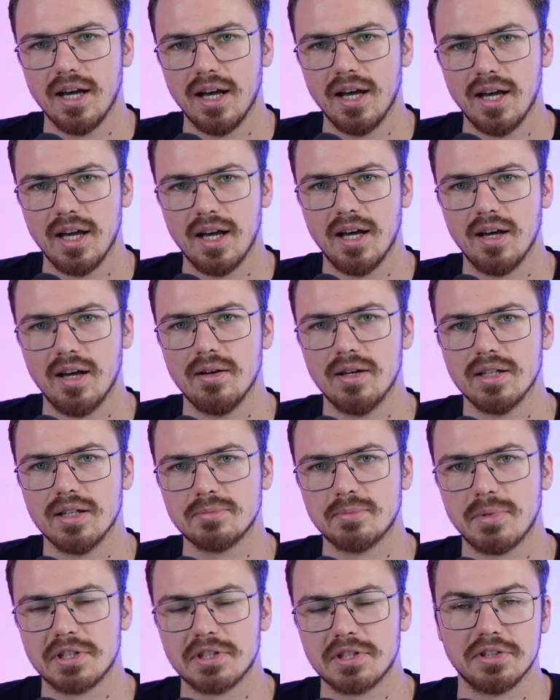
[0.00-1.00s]

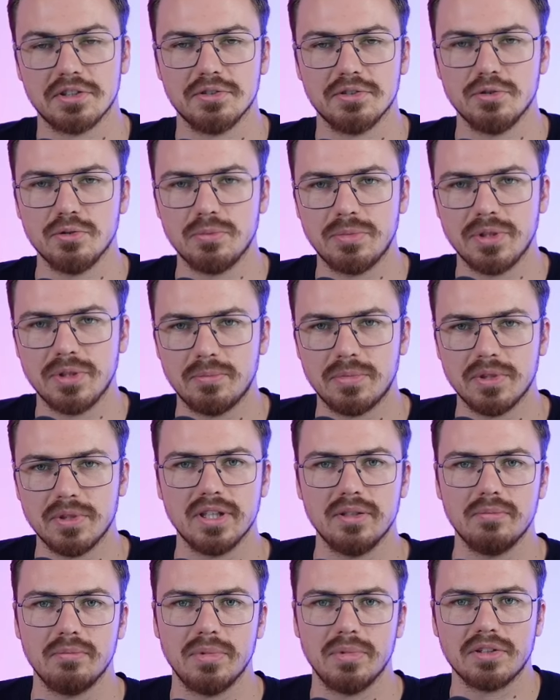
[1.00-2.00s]
especially new people
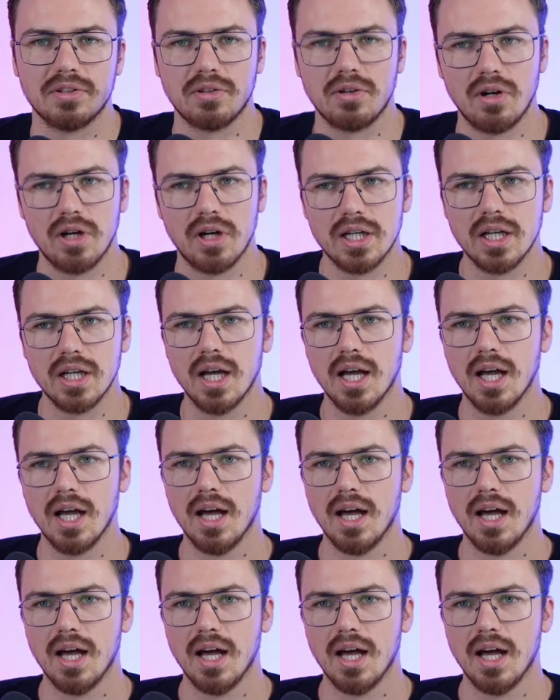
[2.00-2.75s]
in Bitcoin.